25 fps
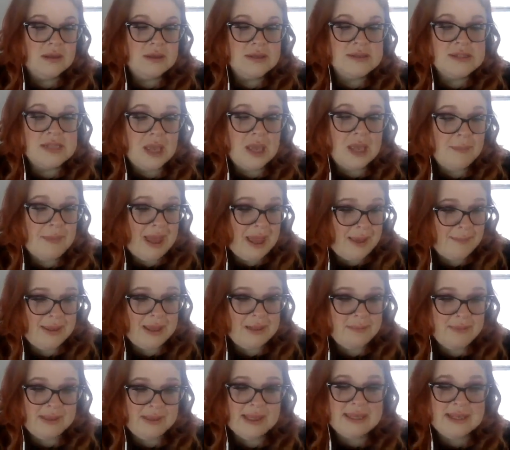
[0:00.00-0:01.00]
Some
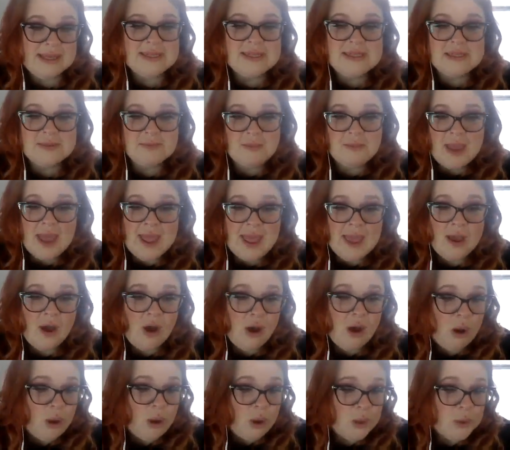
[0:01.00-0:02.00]
MA plans pay
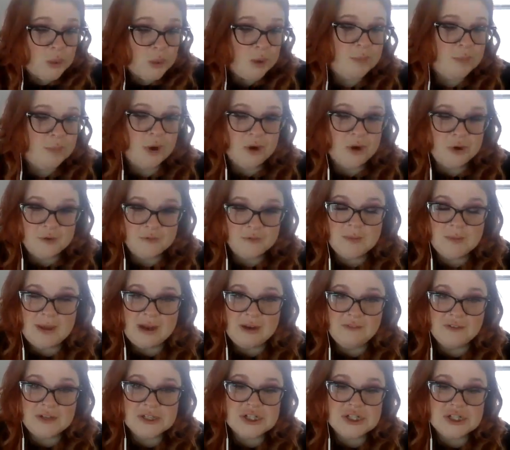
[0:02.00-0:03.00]
all or part of the
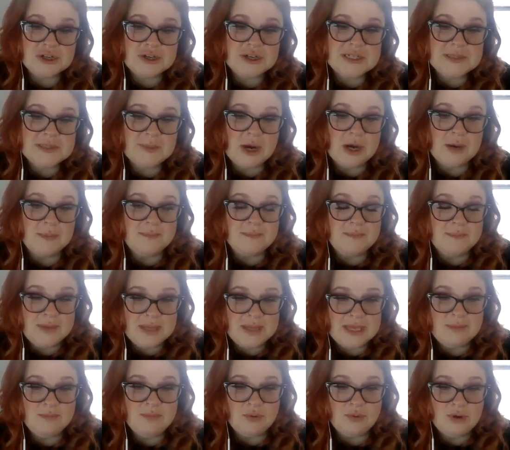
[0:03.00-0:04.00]
beneficiary's Part
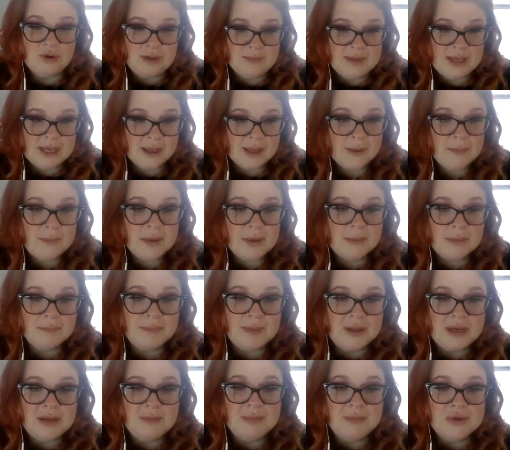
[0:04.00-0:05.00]
B premium,
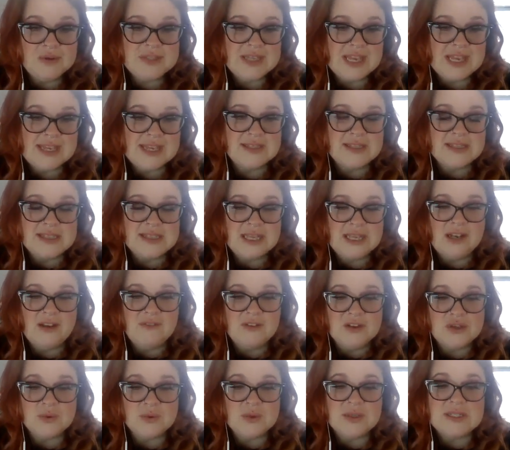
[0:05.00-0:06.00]
but in most cases, the
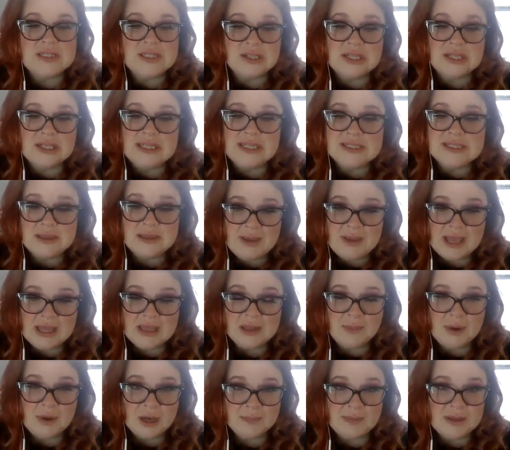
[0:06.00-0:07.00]
individual still needs to pay
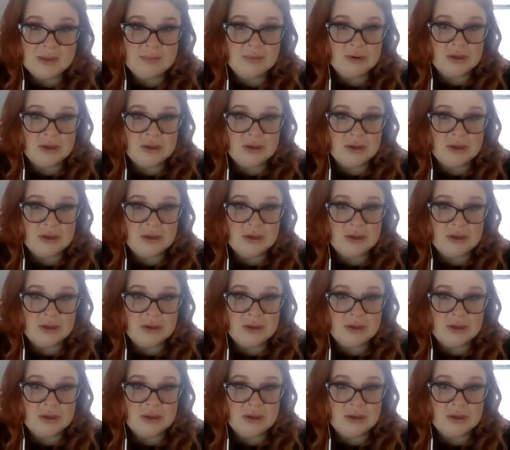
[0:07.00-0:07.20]
the Part B